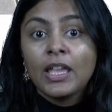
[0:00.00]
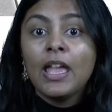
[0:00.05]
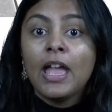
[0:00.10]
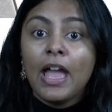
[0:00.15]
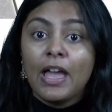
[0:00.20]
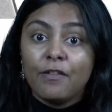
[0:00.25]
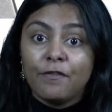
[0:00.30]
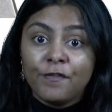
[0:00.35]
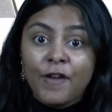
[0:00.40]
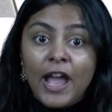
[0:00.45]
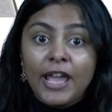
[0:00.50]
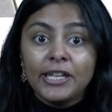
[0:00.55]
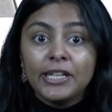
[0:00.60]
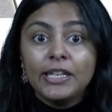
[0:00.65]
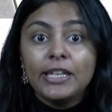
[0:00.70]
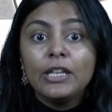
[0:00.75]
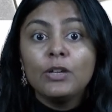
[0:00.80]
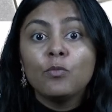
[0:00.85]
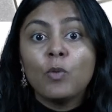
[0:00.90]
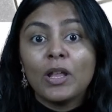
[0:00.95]
And
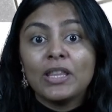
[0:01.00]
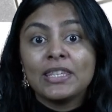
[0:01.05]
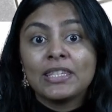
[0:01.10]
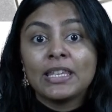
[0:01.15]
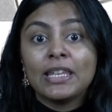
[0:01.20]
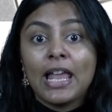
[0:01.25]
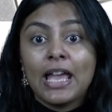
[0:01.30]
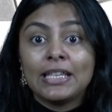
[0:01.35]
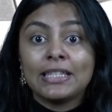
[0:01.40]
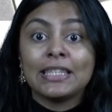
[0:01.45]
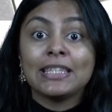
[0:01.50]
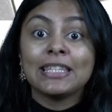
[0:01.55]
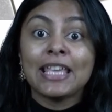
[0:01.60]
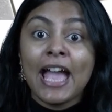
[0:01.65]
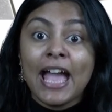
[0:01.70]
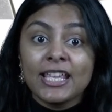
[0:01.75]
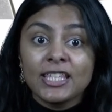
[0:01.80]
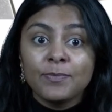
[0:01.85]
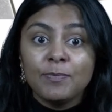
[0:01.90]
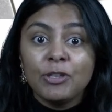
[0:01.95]
finally, once a license
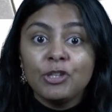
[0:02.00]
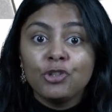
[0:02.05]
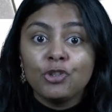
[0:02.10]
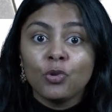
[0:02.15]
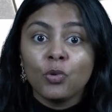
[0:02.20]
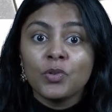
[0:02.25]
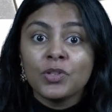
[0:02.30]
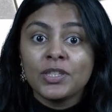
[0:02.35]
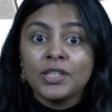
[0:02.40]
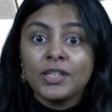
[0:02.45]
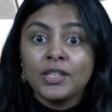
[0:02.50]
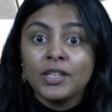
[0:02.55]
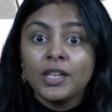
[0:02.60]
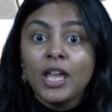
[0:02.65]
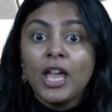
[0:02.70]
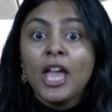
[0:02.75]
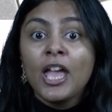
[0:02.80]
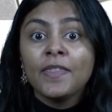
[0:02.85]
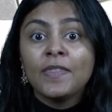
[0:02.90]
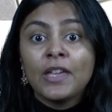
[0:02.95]
has been chosen,
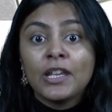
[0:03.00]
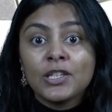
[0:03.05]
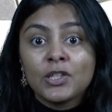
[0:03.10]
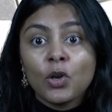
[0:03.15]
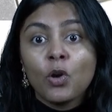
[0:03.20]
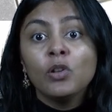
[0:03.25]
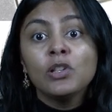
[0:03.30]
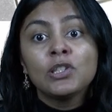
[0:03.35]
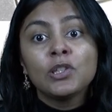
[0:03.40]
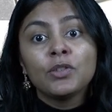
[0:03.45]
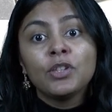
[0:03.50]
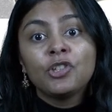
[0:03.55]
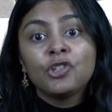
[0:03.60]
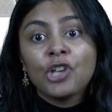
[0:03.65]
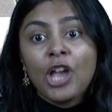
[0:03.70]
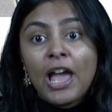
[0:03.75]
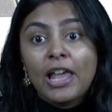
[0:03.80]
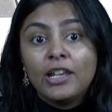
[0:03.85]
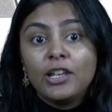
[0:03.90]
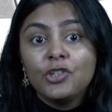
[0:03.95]
there is also the
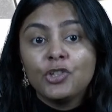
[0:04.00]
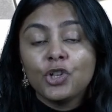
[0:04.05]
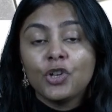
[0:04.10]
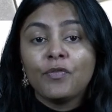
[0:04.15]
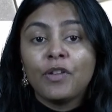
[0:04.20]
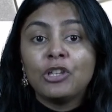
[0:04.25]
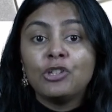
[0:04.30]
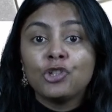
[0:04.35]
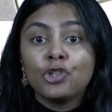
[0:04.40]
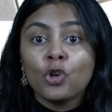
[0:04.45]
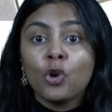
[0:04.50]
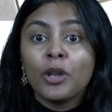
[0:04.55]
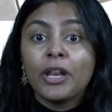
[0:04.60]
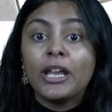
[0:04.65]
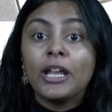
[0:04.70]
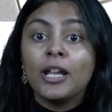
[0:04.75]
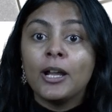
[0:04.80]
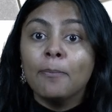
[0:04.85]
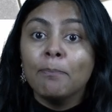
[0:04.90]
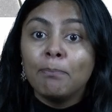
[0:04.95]
challenge of ensuring
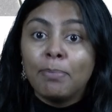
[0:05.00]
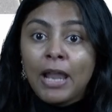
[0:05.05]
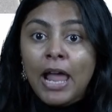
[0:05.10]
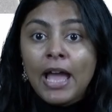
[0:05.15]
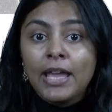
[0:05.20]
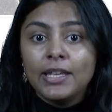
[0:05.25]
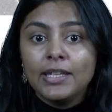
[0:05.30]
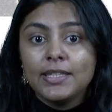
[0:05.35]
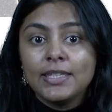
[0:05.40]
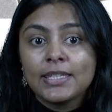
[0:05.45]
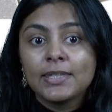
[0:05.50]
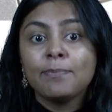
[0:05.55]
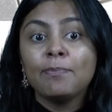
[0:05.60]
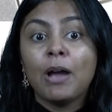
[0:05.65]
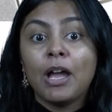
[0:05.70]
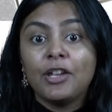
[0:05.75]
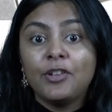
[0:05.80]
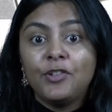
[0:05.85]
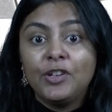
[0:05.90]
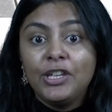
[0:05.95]
compliance
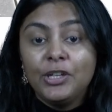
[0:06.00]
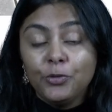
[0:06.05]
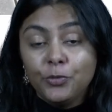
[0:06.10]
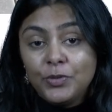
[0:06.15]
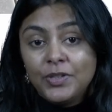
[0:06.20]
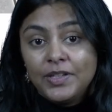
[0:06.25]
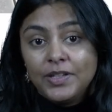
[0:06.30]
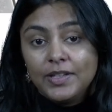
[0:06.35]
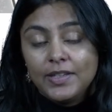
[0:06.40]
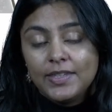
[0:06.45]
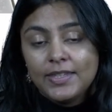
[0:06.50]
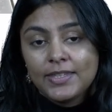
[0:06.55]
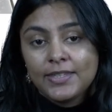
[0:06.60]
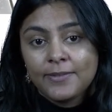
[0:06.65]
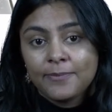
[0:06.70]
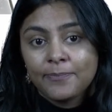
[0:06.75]
by reusers.